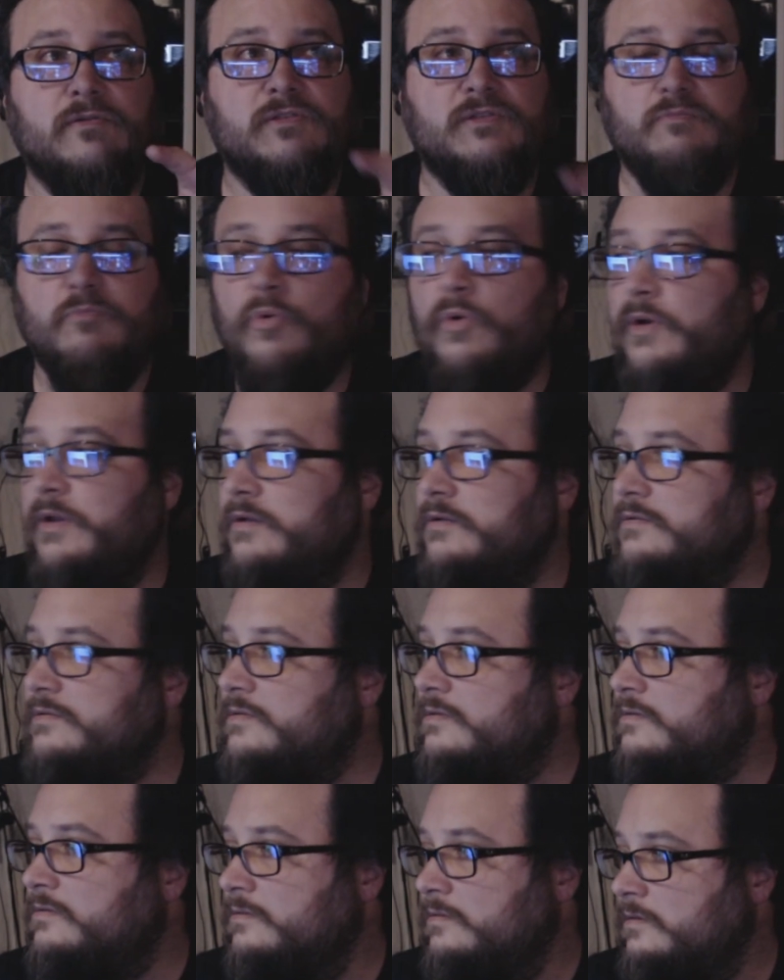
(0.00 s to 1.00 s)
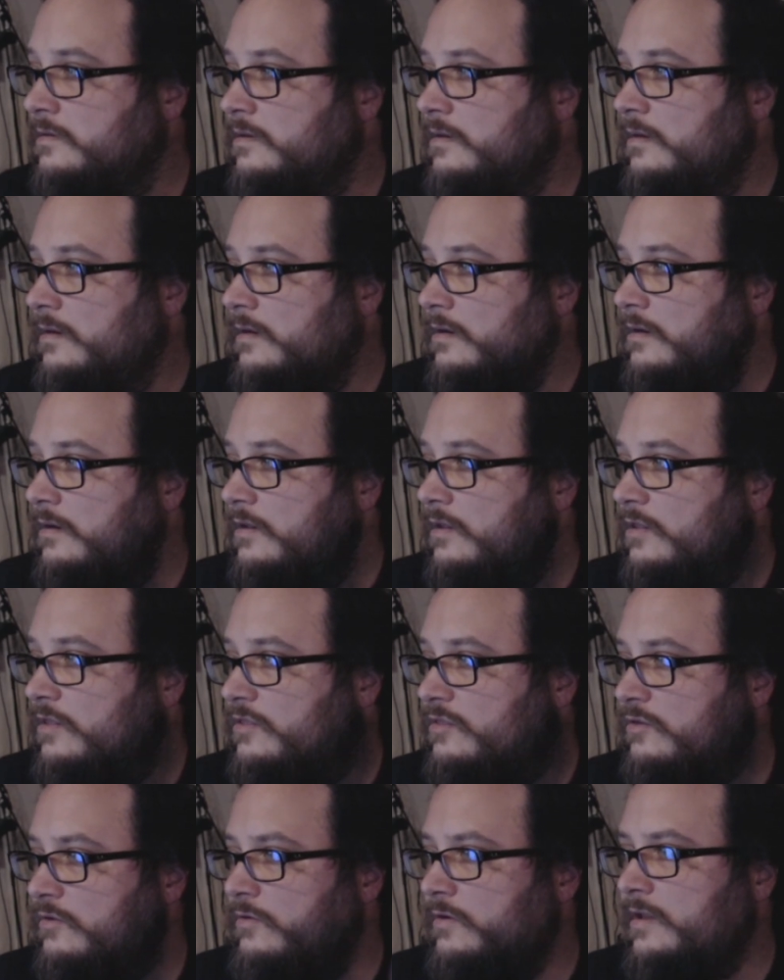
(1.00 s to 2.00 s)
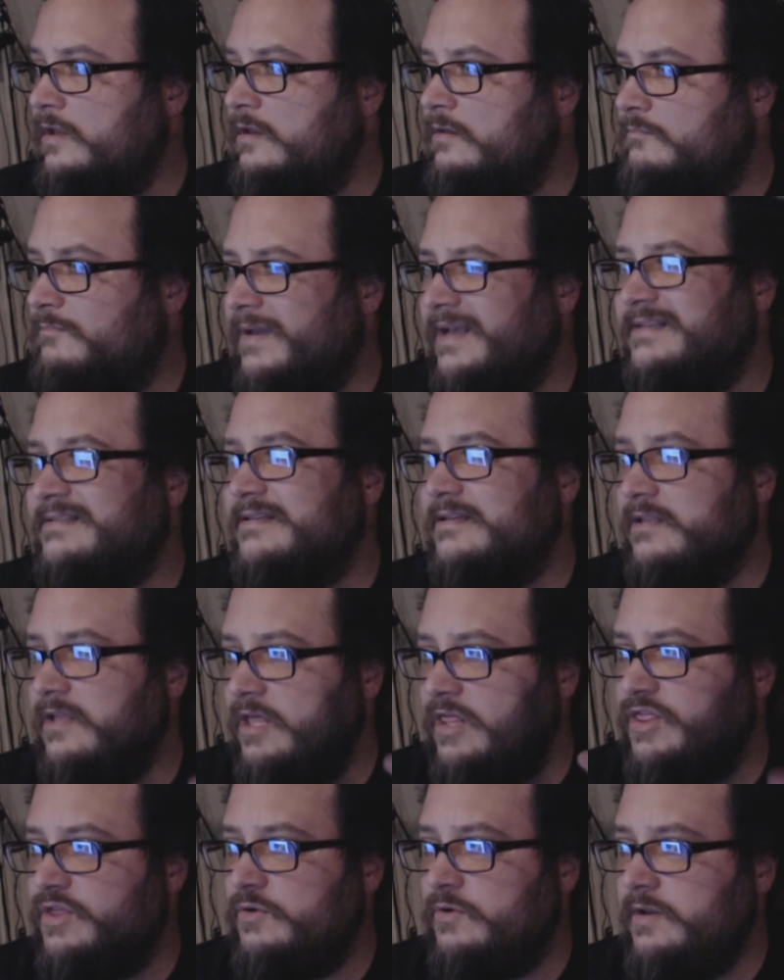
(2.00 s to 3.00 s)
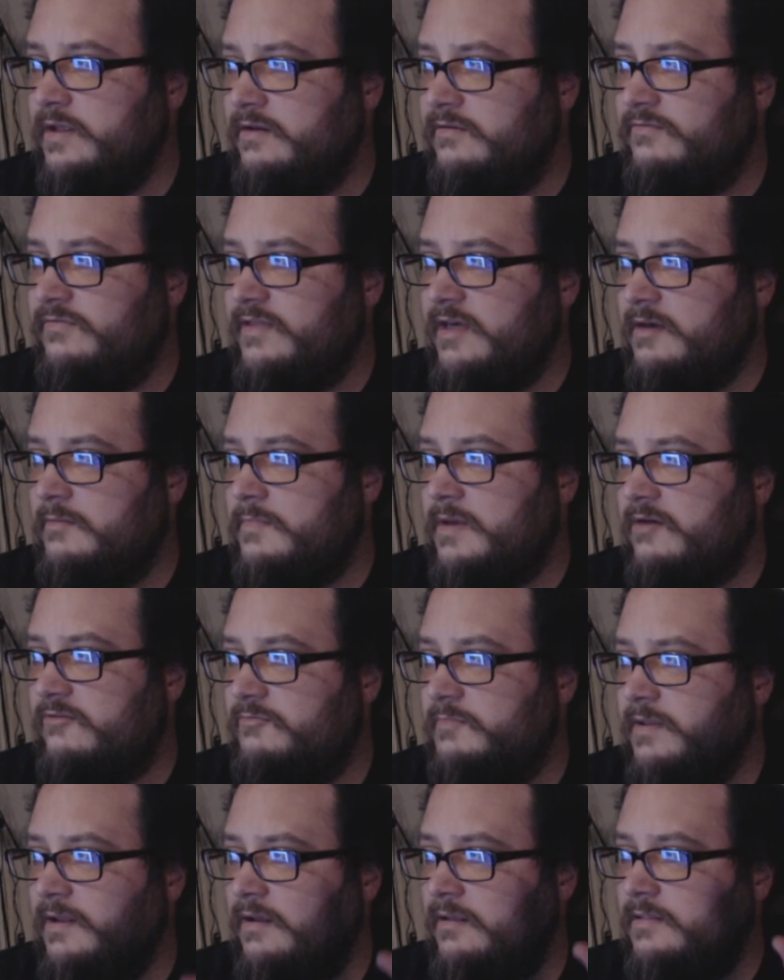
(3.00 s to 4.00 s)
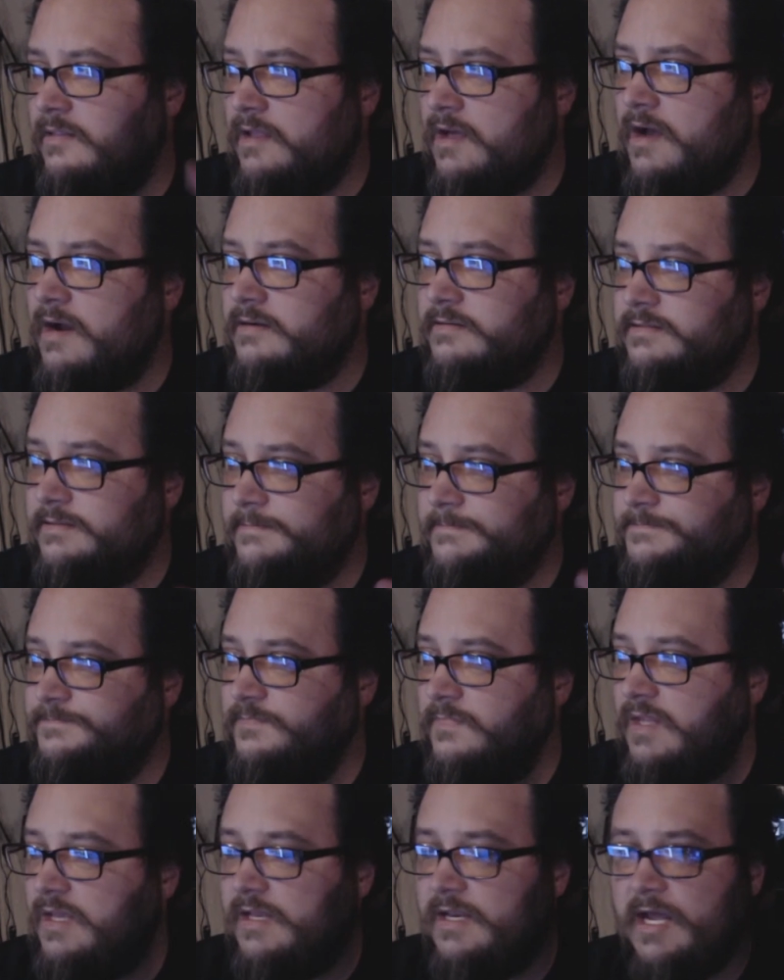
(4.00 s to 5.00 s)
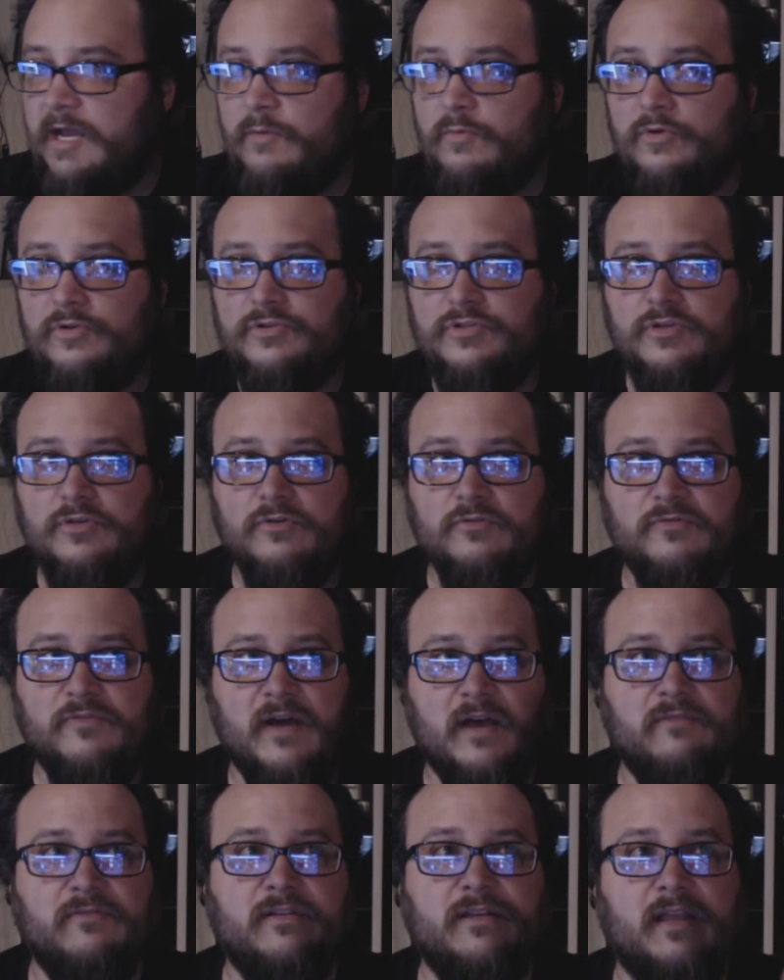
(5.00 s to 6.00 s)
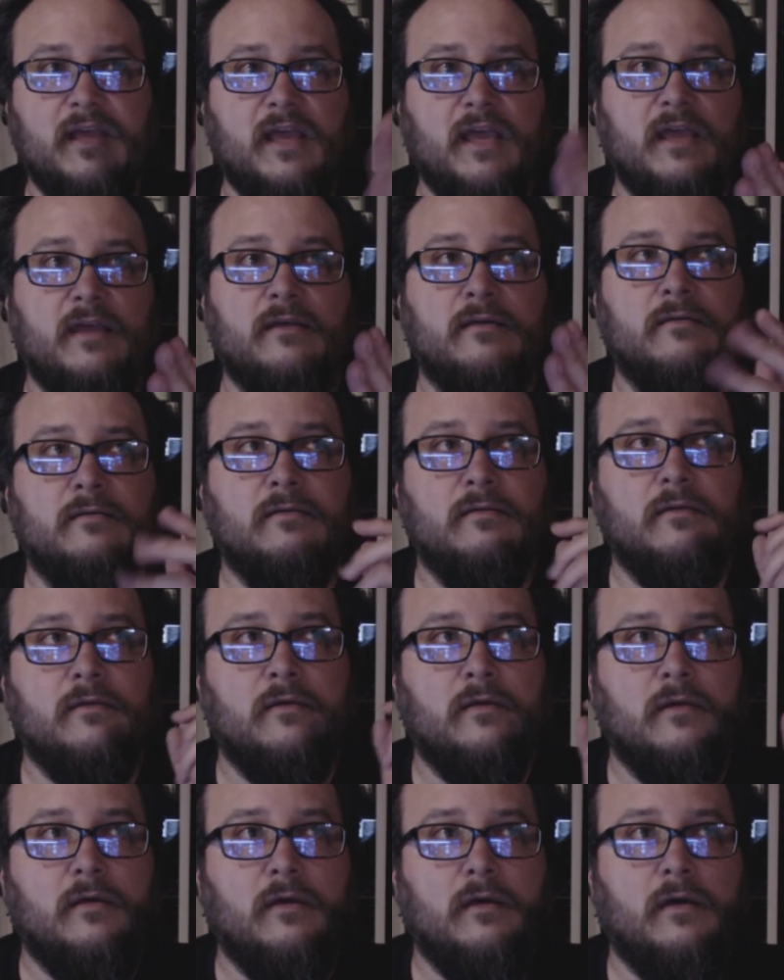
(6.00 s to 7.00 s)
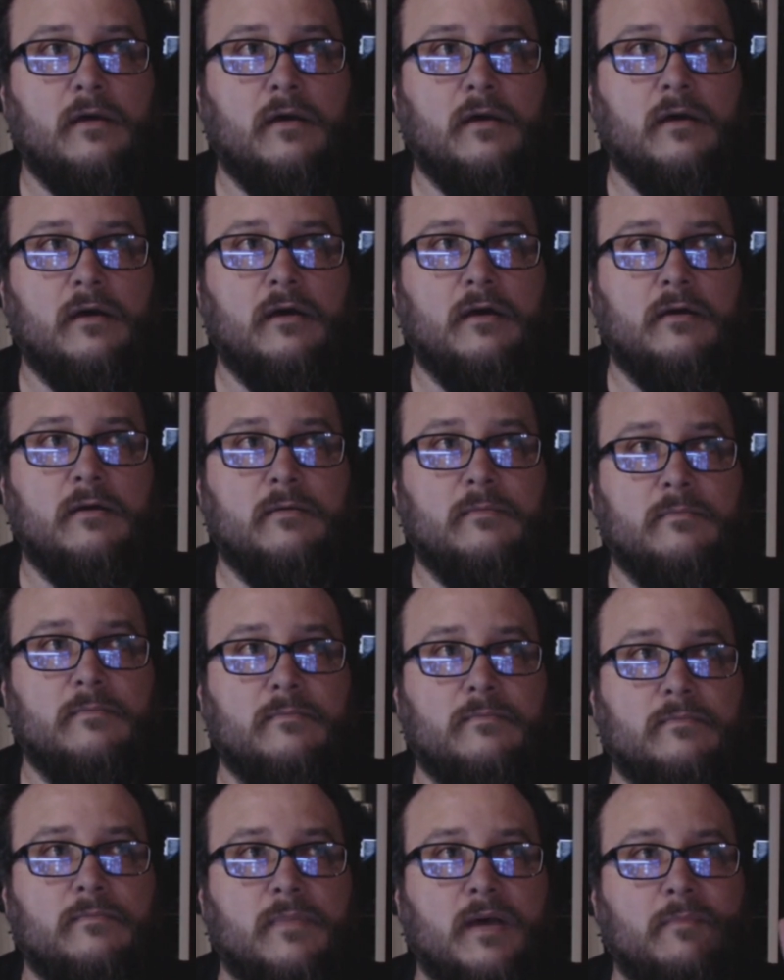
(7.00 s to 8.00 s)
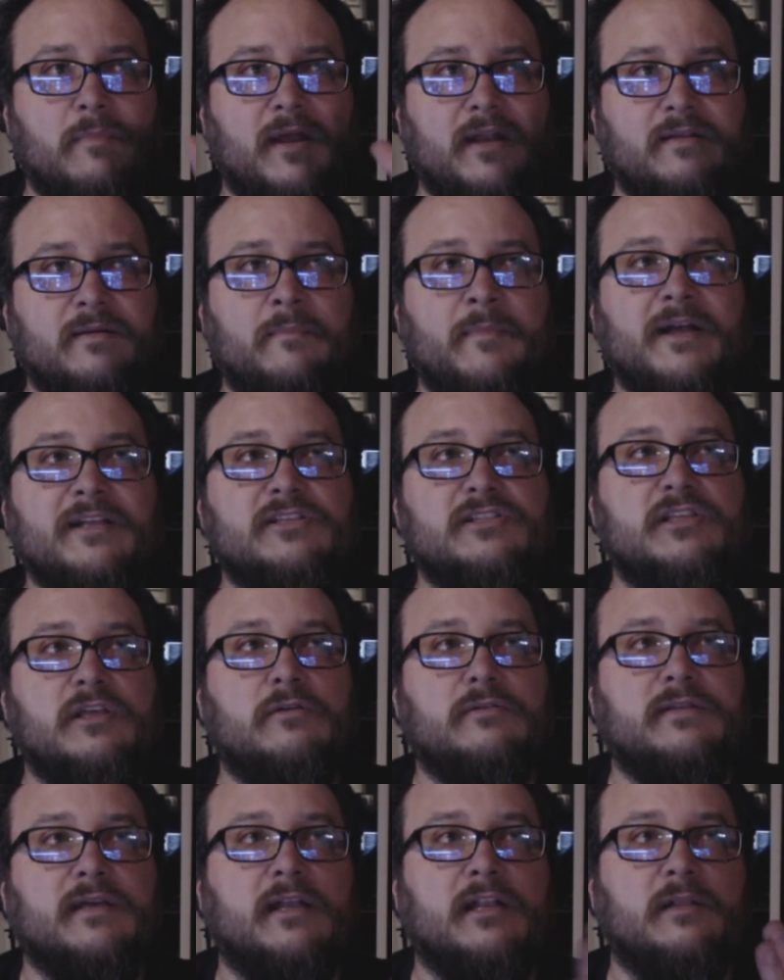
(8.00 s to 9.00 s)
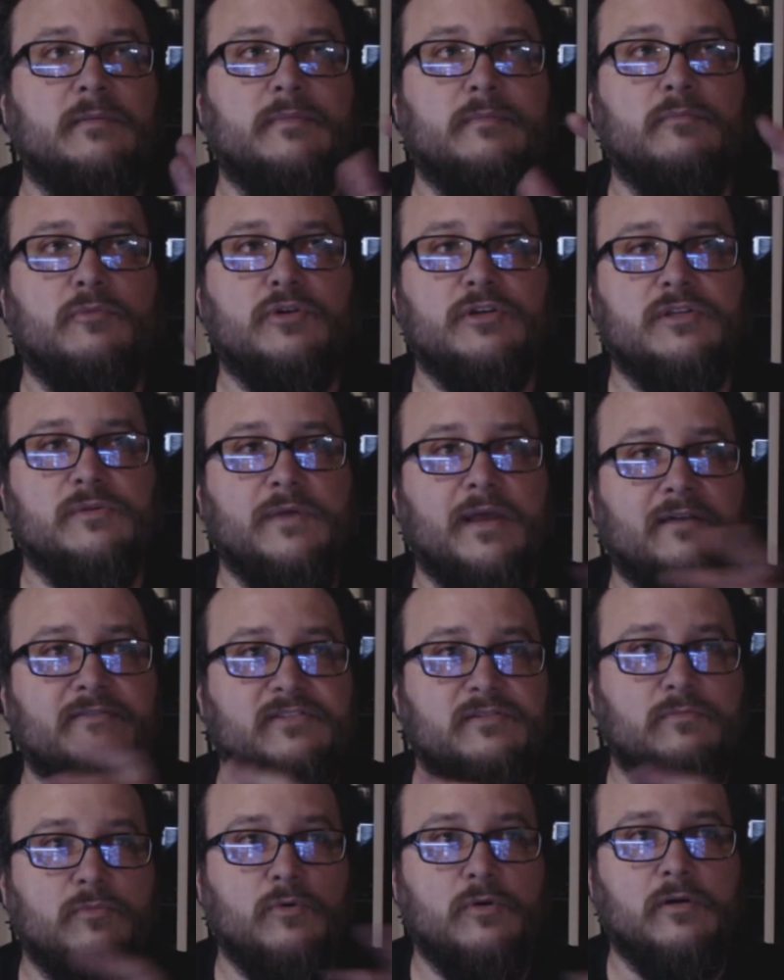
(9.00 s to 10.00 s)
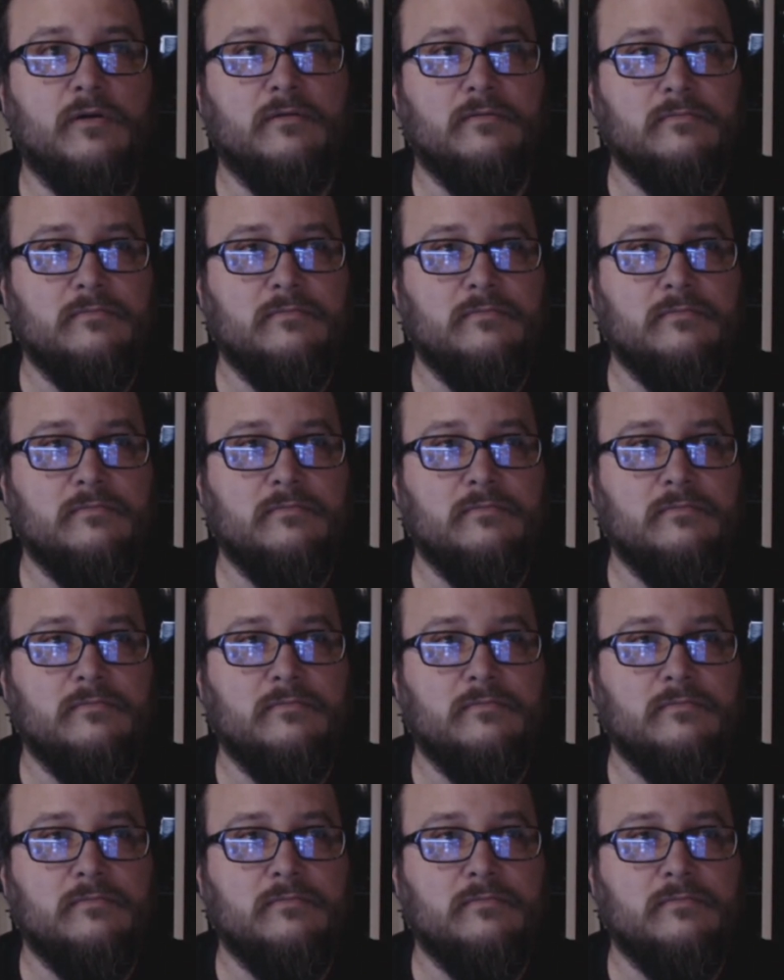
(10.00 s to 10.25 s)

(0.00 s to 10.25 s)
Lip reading: spoiled. 30 of them have been unlocked, and I will do 5 a day. I might slow it down a little bit more so we have some more